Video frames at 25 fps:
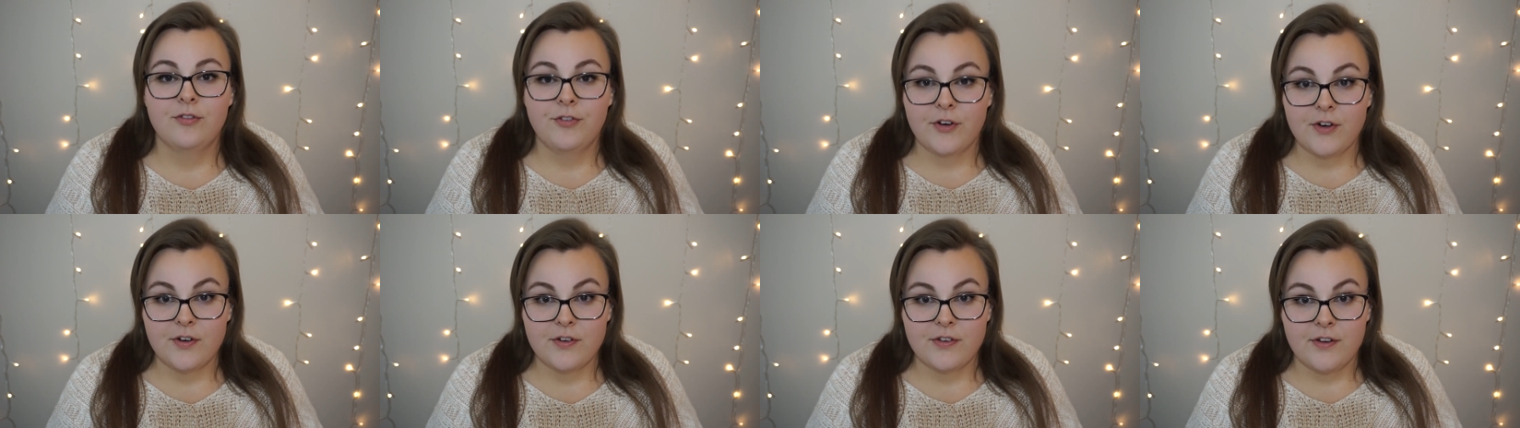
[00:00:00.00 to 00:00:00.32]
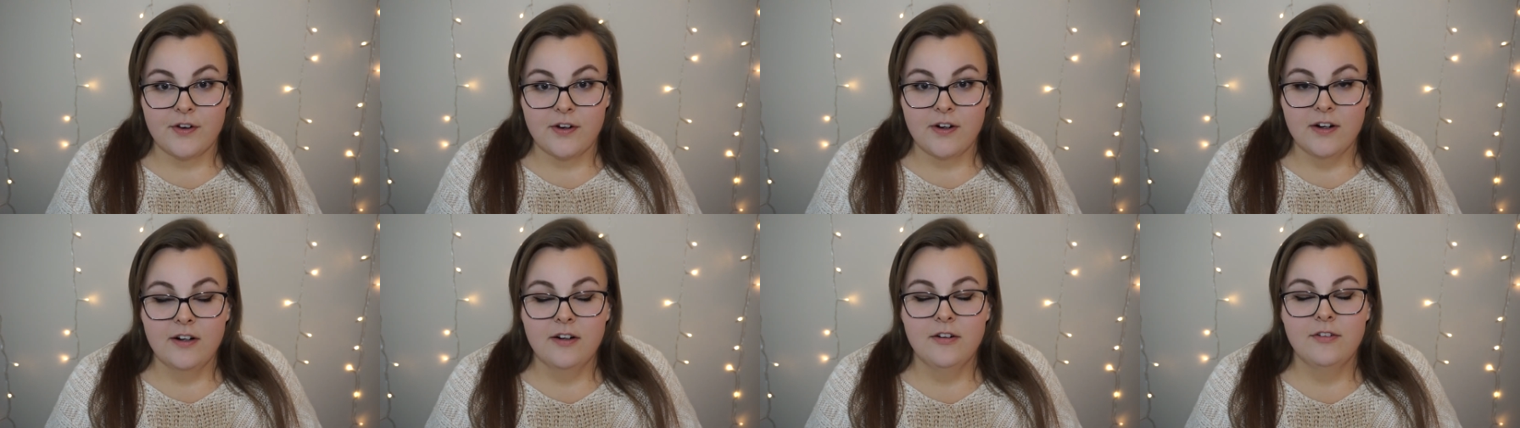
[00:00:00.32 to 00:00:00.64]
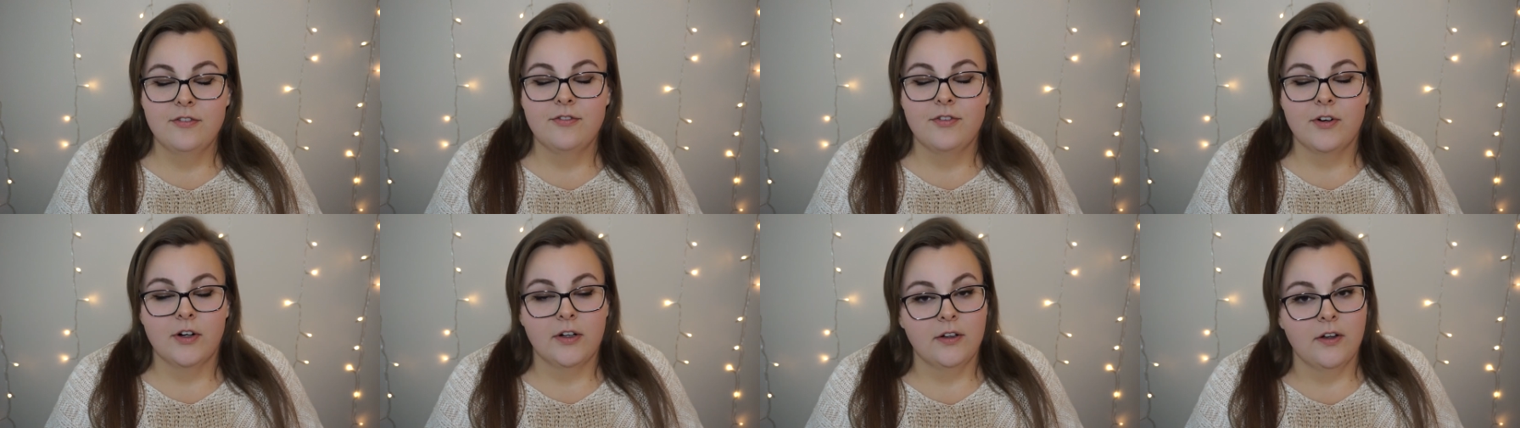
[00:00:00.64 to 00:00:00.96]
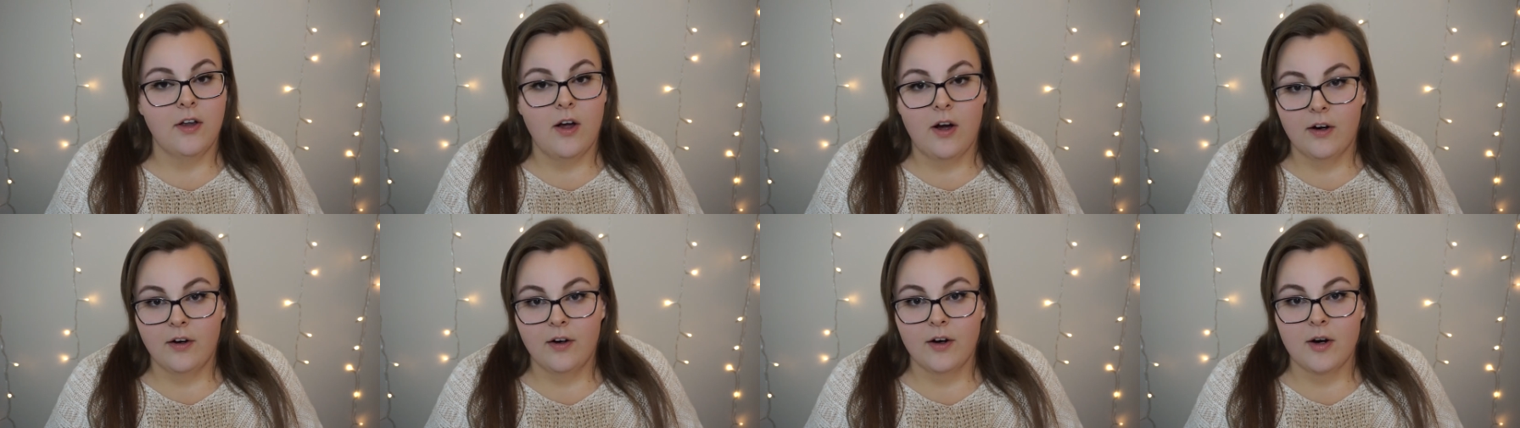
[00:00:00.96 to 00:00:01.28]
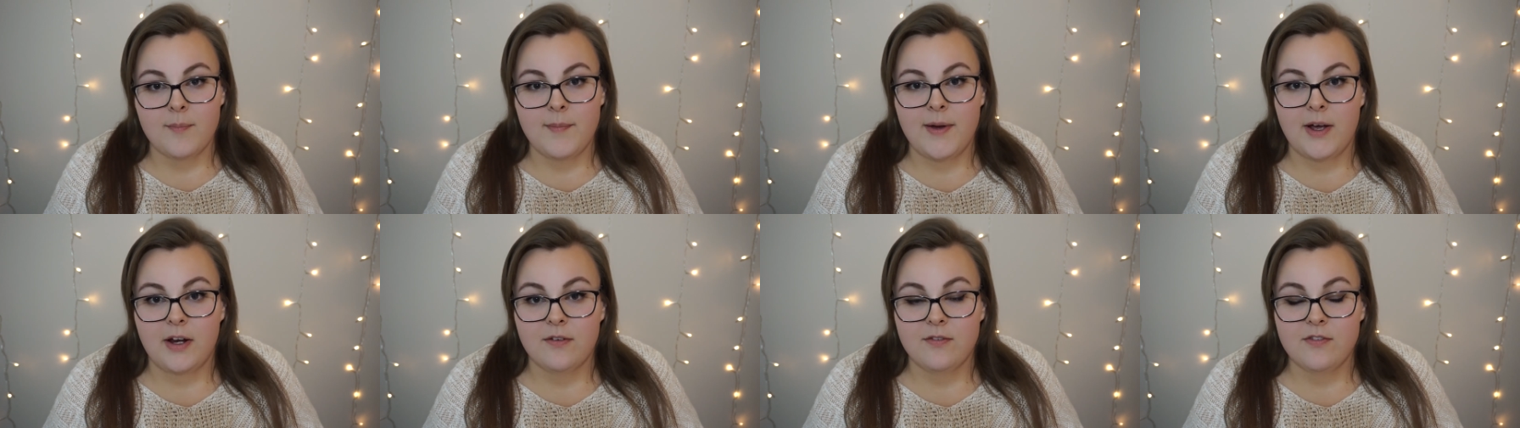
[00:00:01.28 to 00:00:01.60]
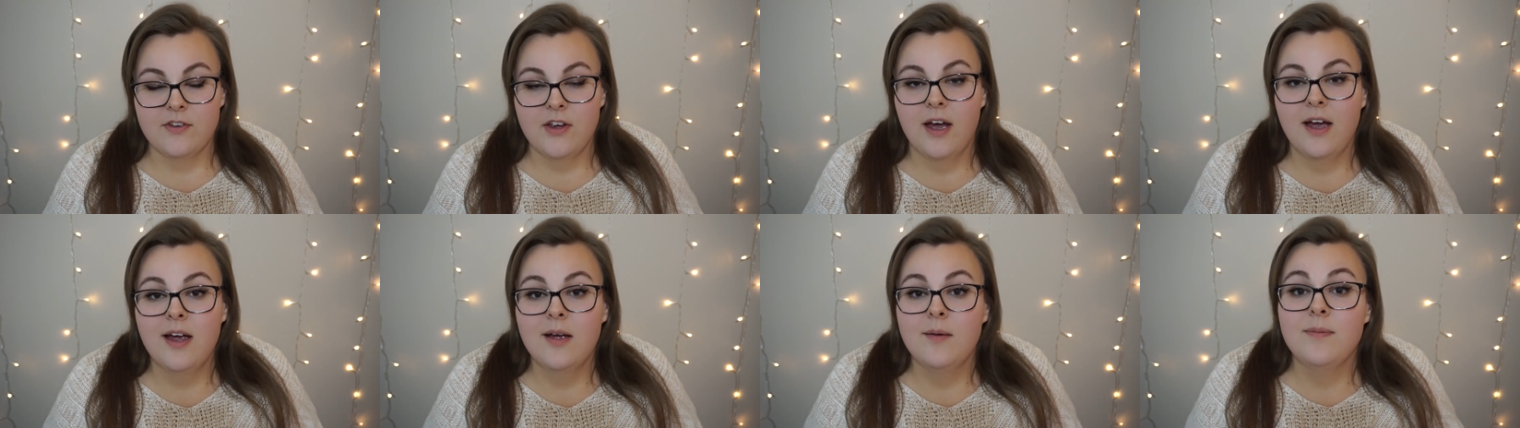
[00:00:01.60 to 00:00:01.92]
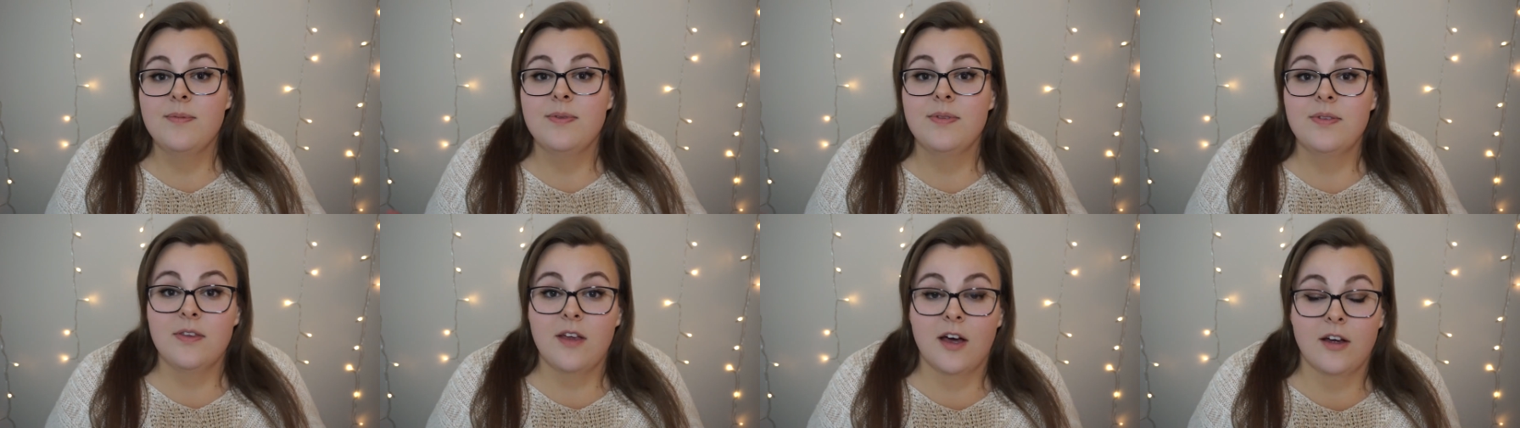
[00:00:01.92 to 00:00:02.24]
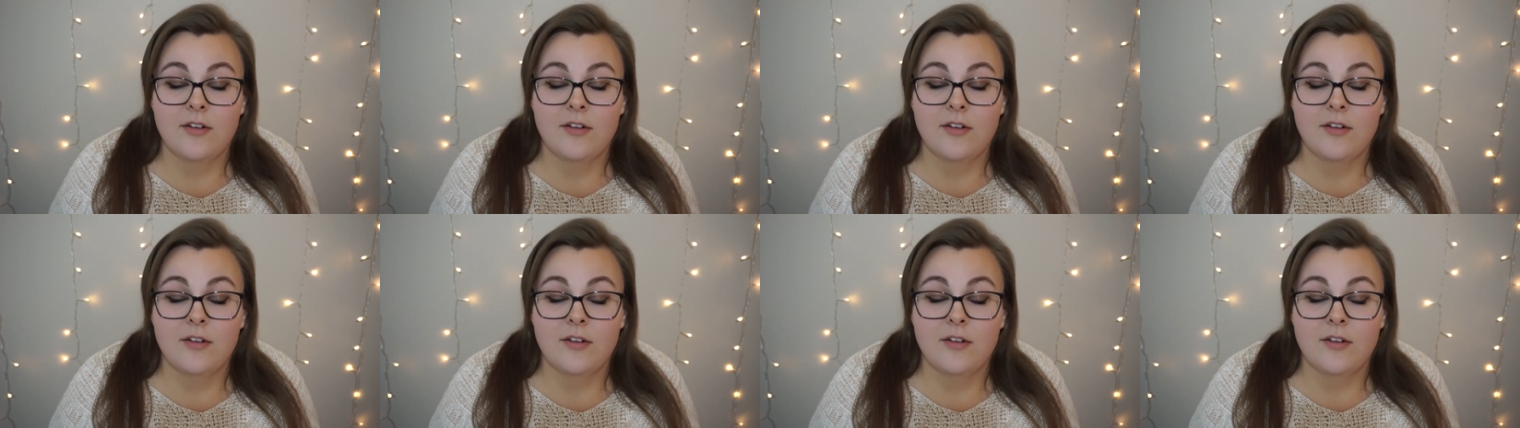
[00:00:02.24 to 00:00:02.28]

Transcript: further for a longer amount of time.